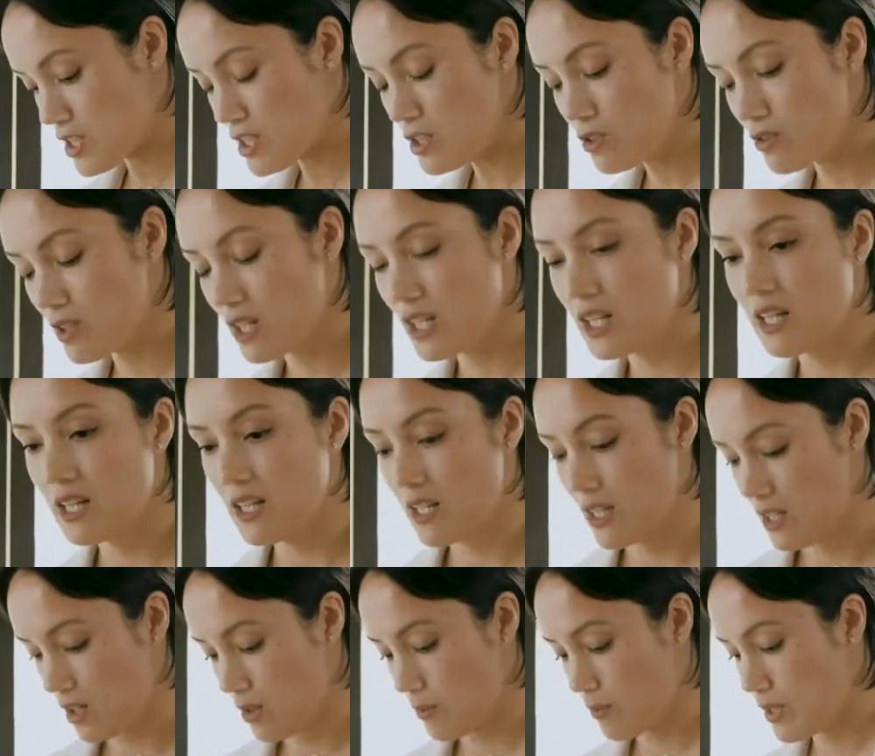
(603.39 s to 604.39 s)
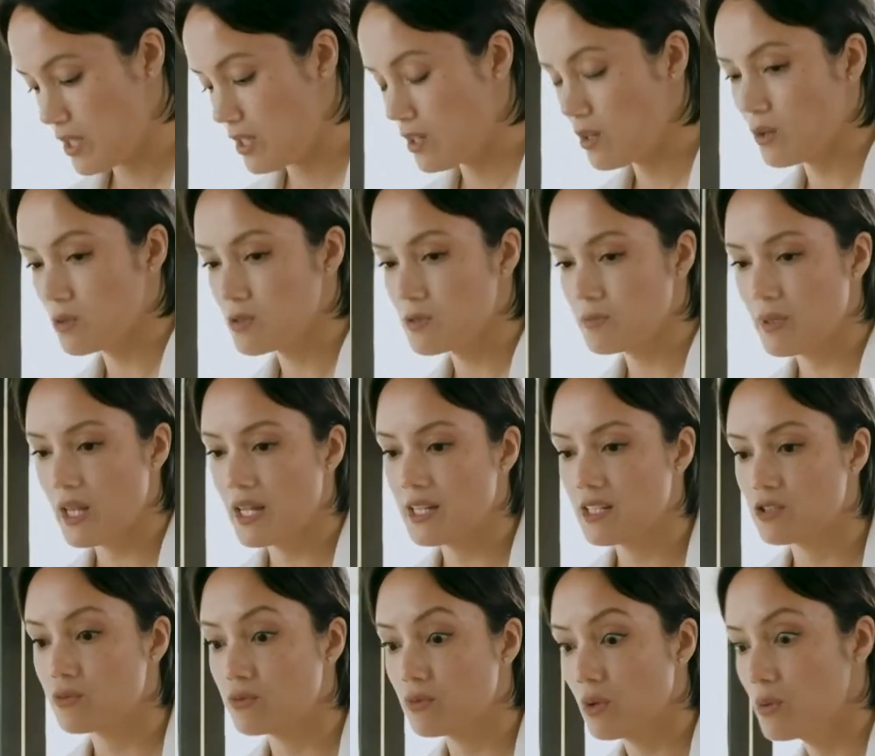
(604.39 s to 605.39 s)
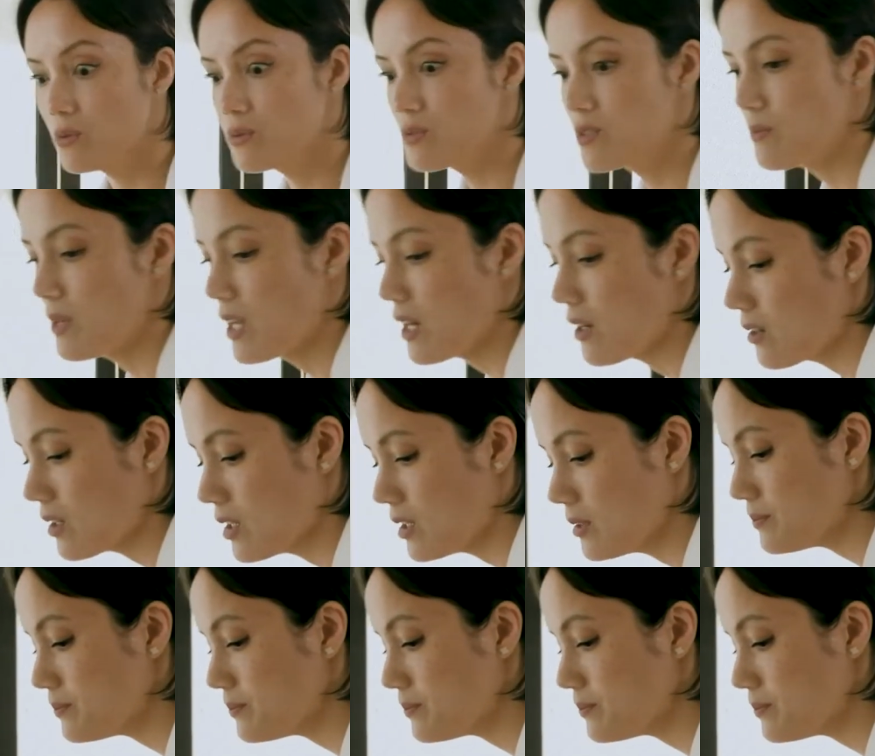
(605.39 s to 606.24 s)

ingredient in our PCOS blend is rosemary.